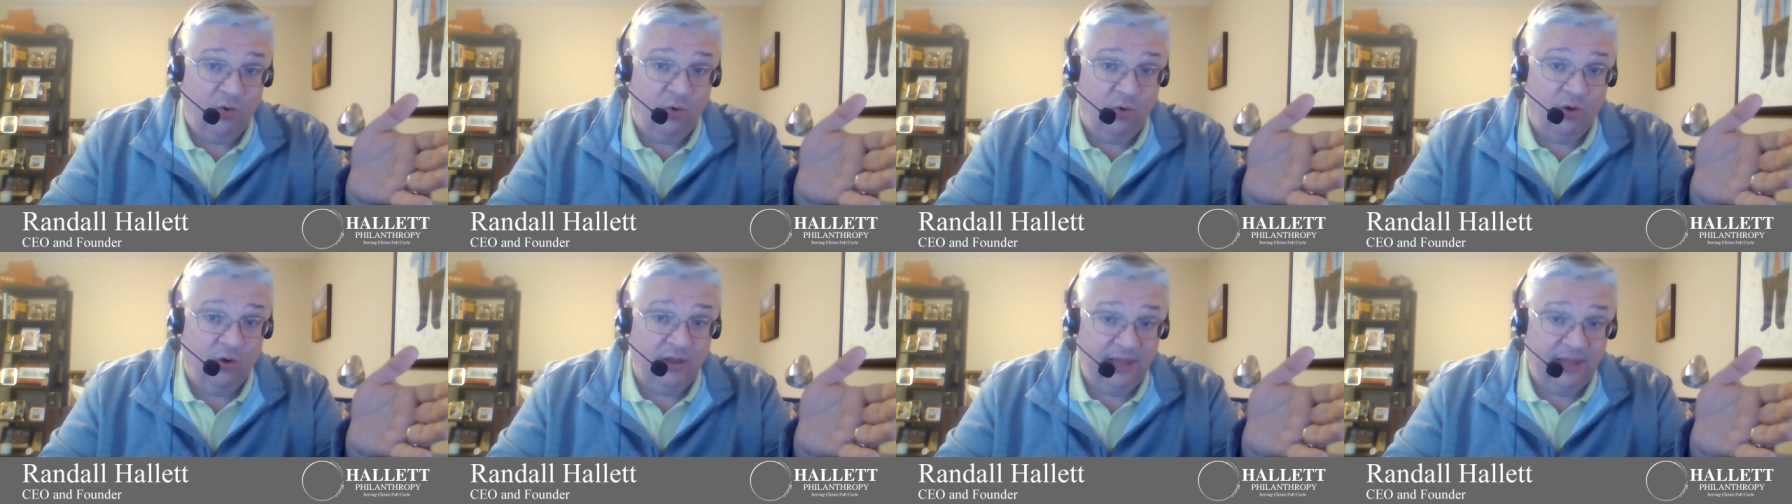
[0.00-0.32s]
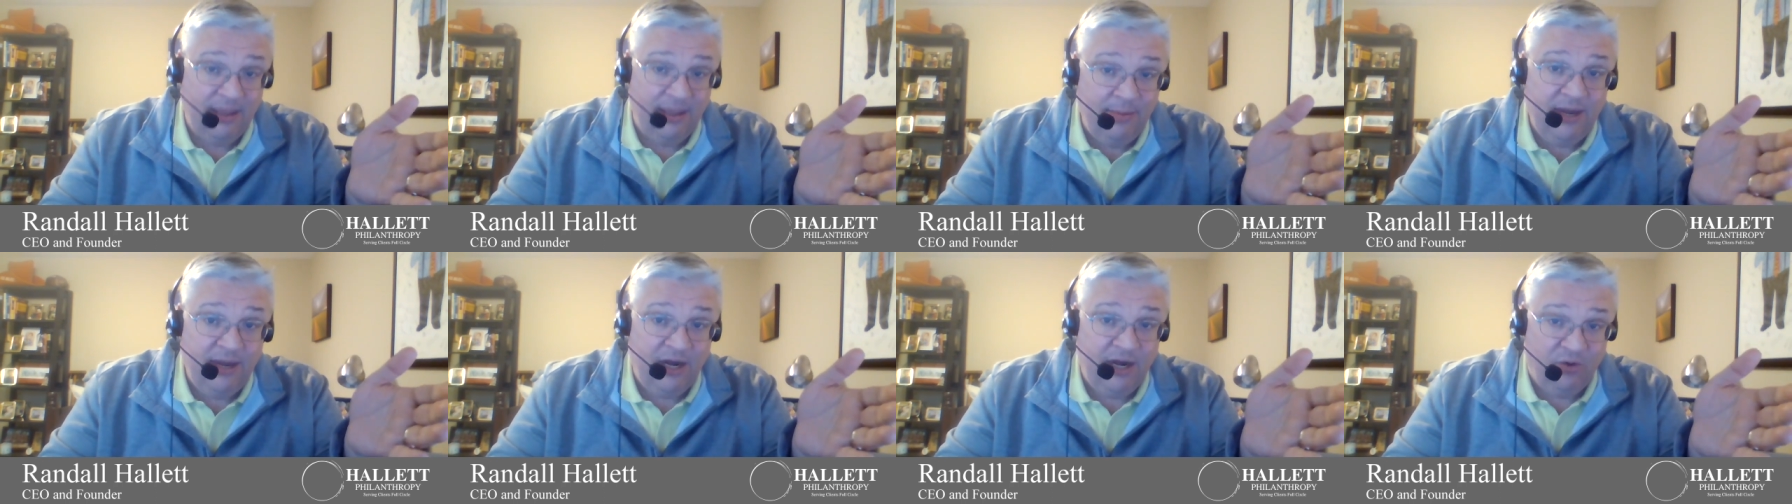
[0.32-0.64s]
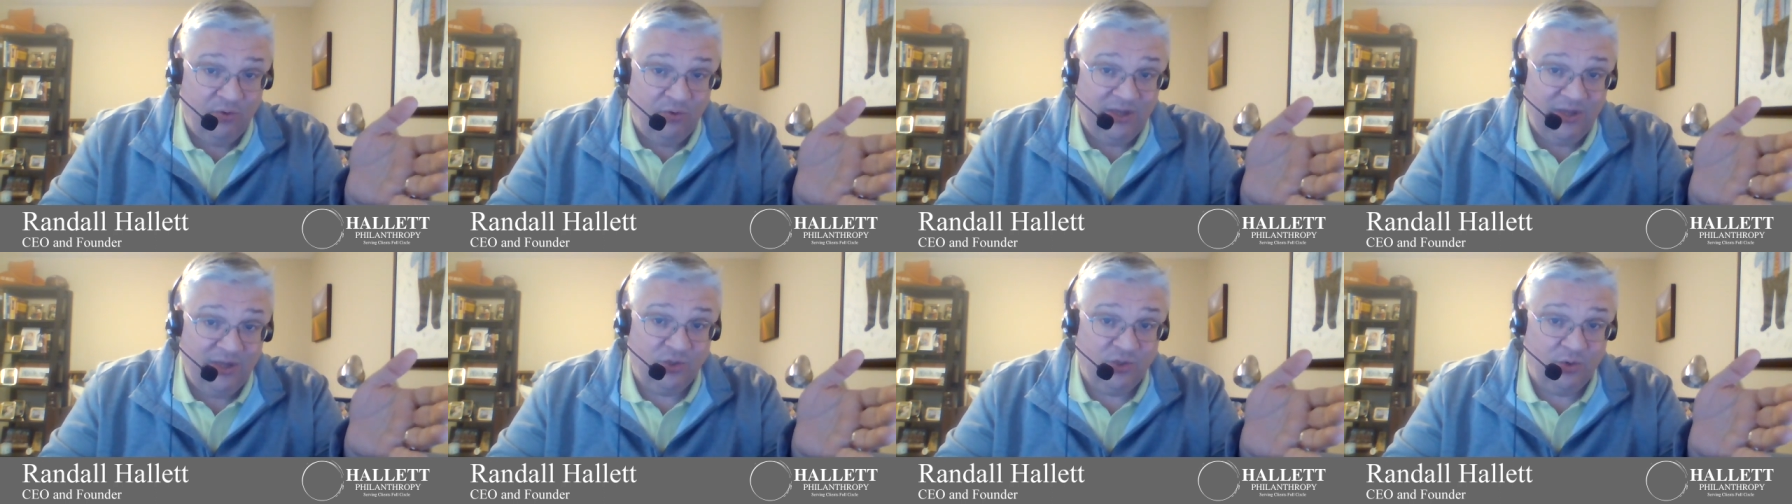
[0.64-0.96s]
or
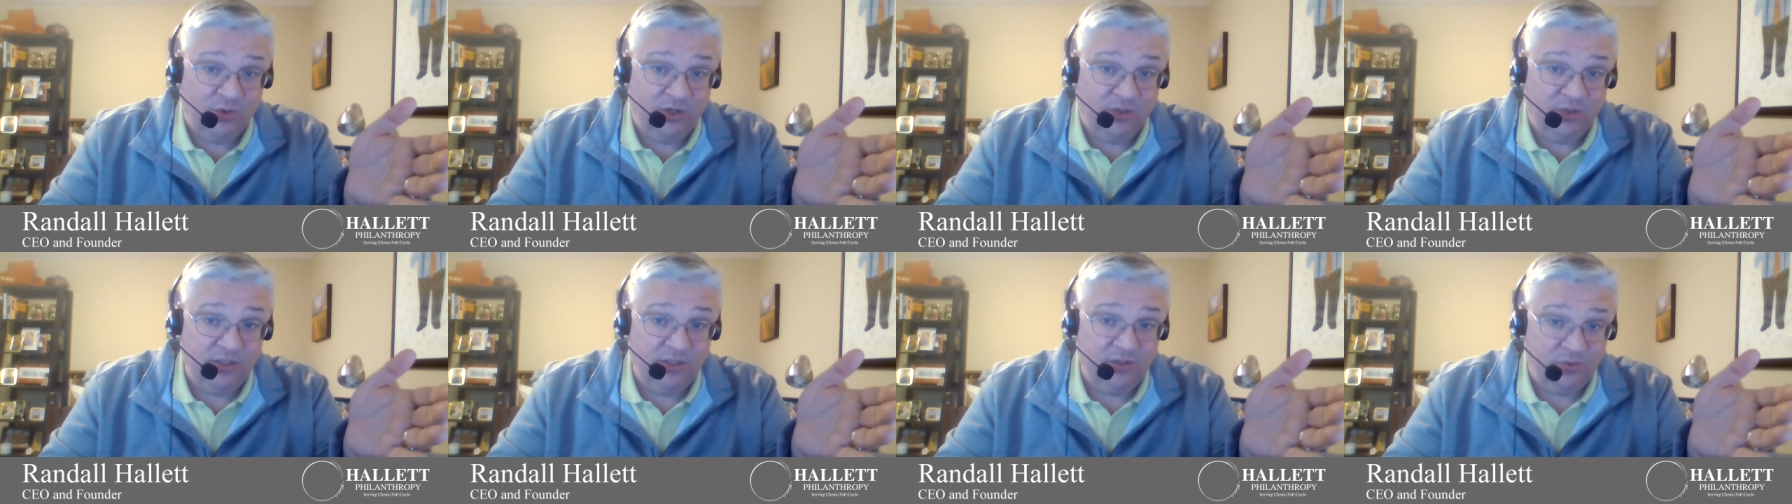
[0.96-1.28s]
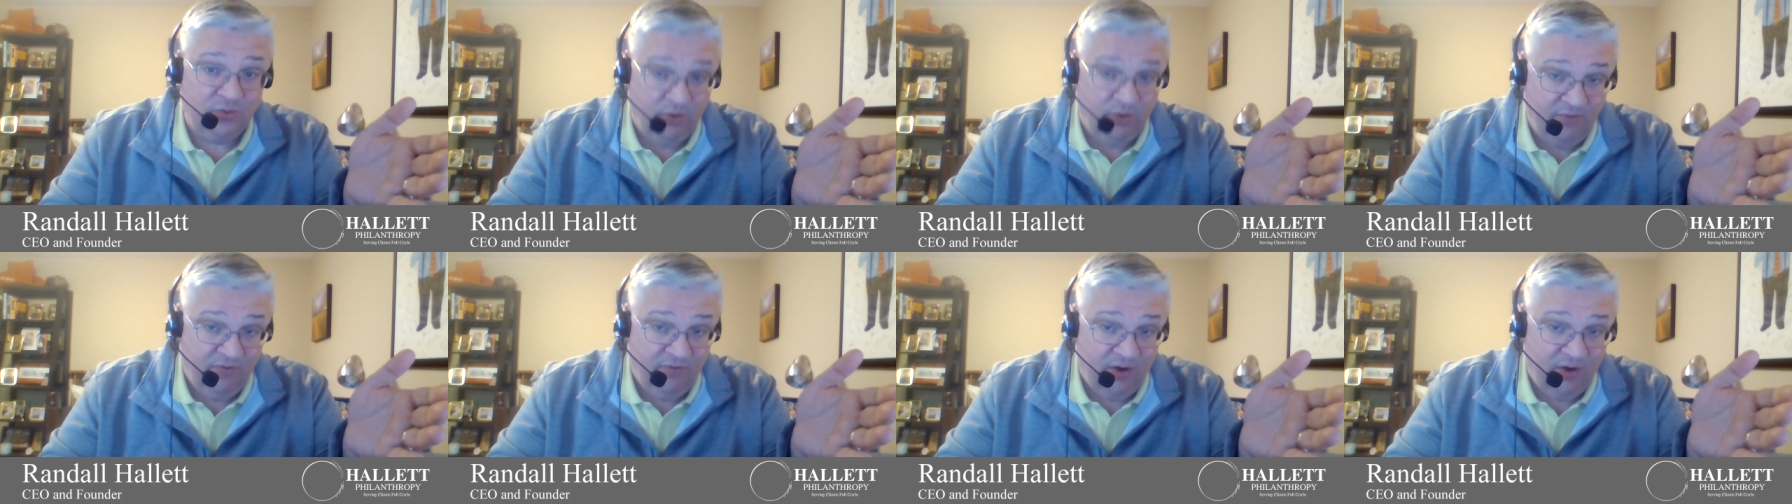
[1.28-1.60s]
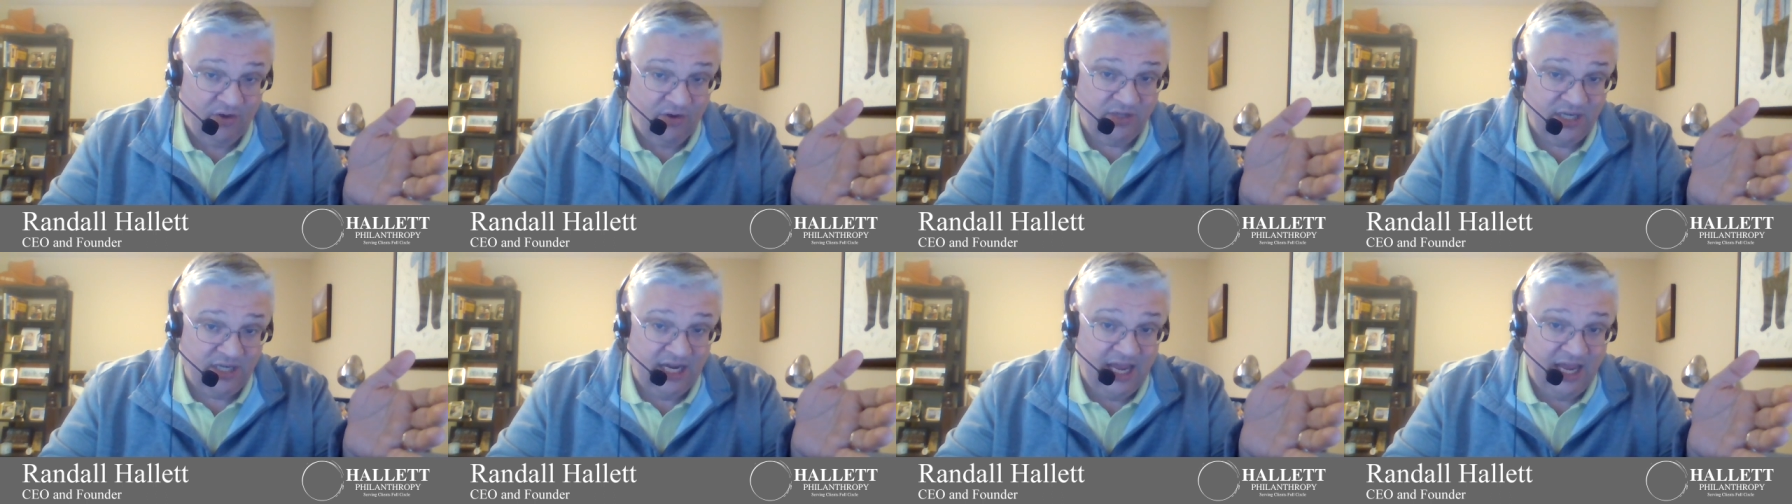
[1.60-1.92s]
limited resource, 24
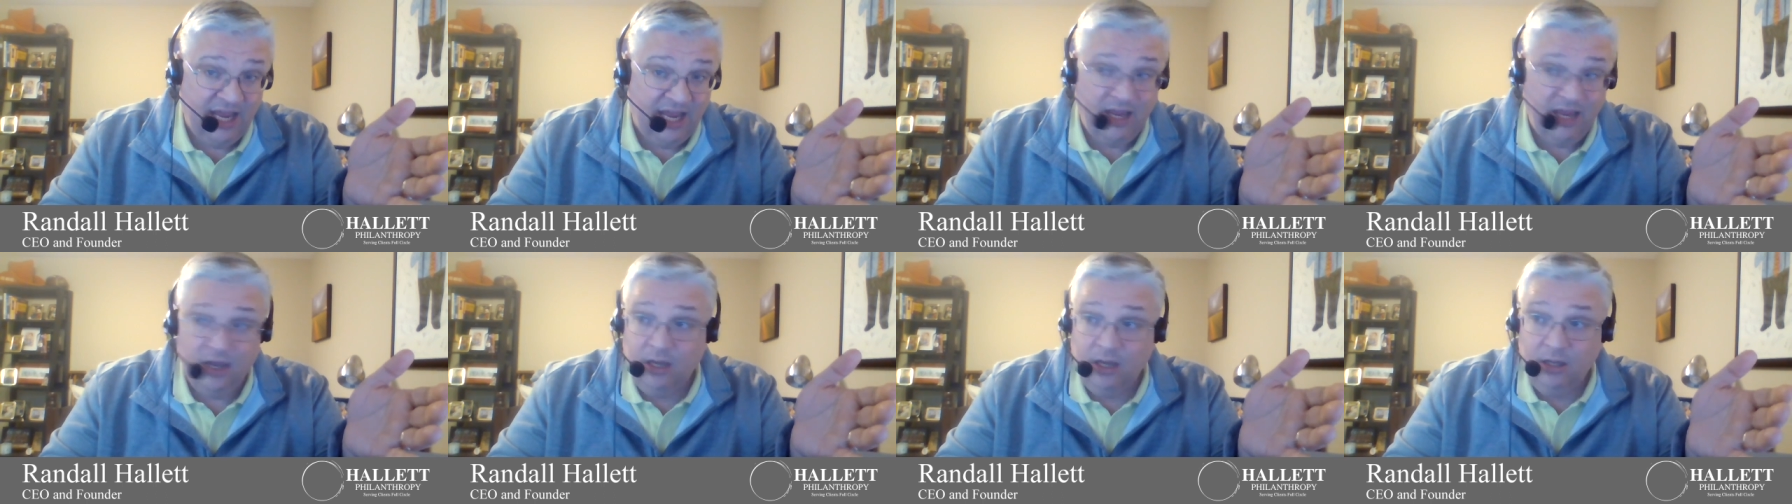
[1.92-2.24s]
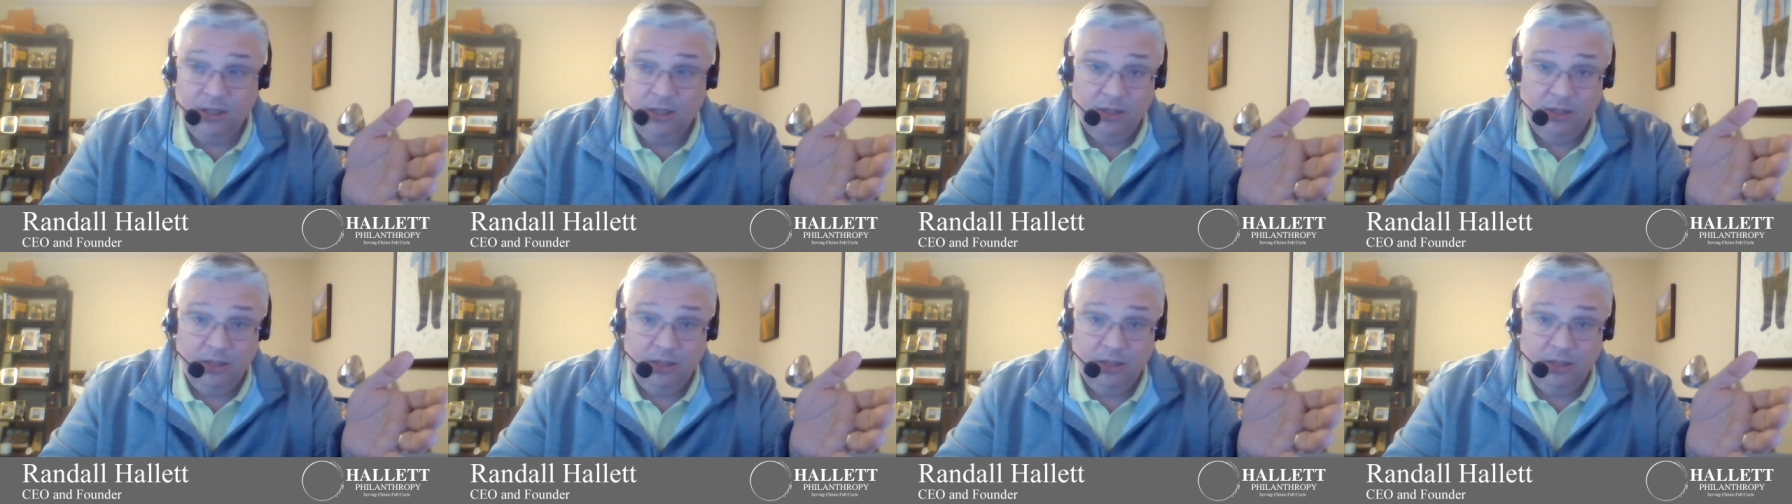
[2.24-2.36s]
hours a day,